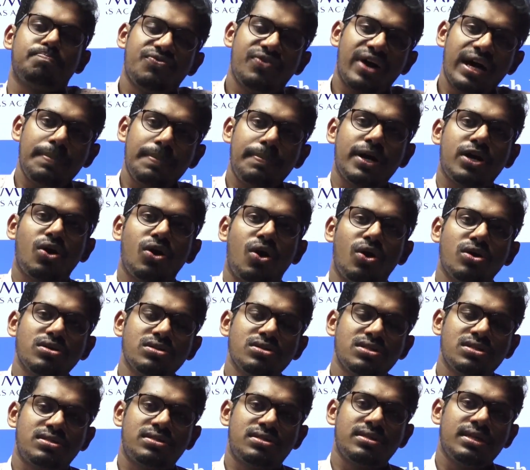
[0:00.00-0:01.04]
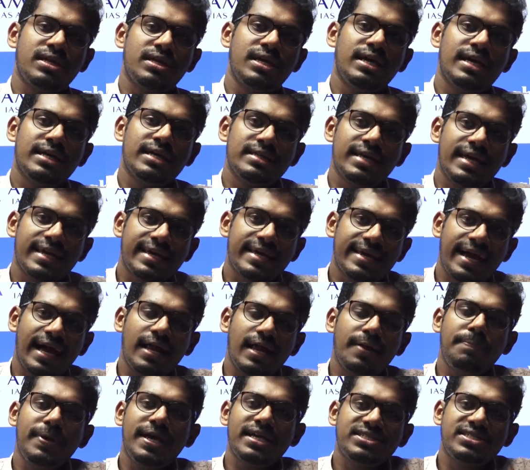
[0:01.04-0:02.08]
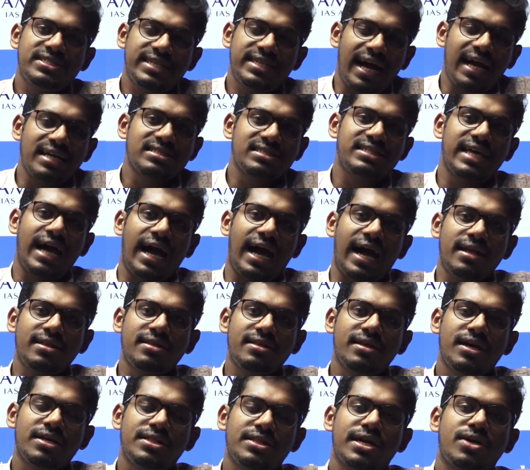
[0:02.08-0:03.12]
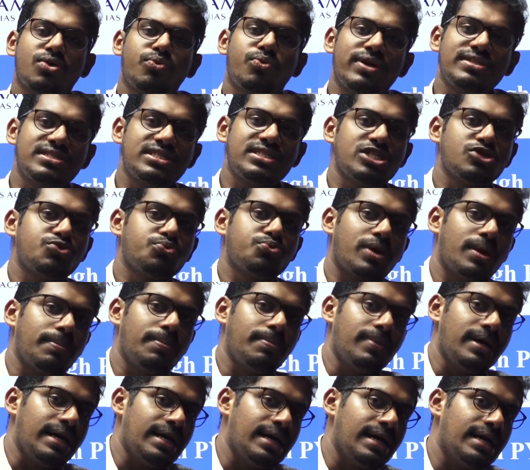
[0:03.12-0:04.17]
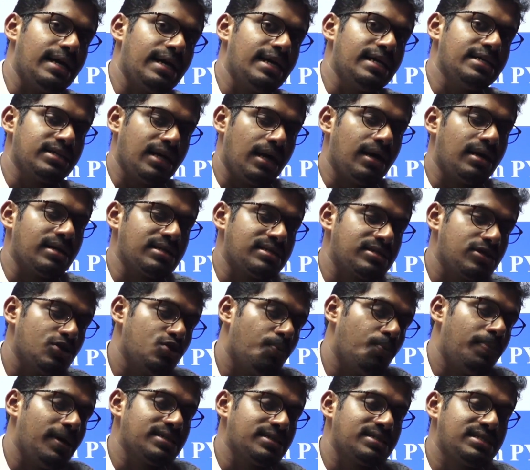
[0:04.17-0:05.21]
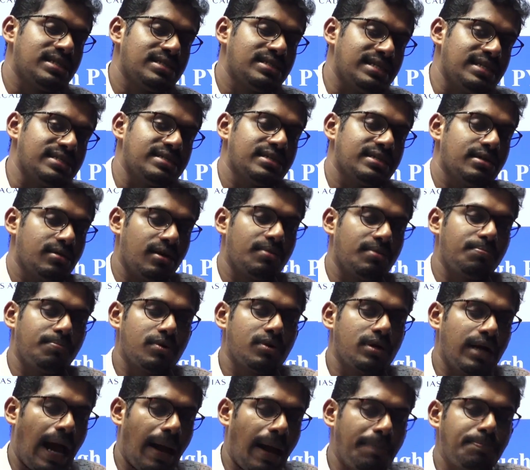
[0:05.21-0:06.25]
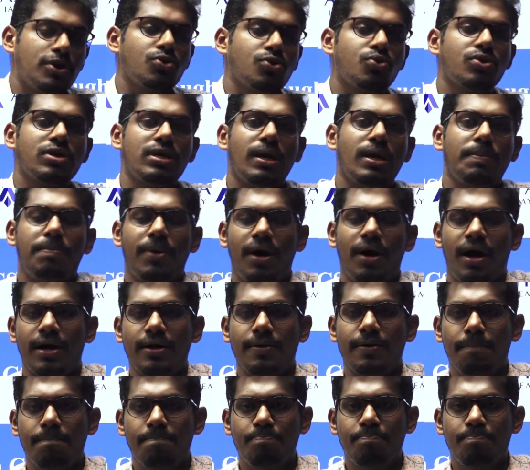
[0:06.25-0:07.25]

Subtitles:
Why? Because there can be a chance that the questions from English UPSC's aptitudinal part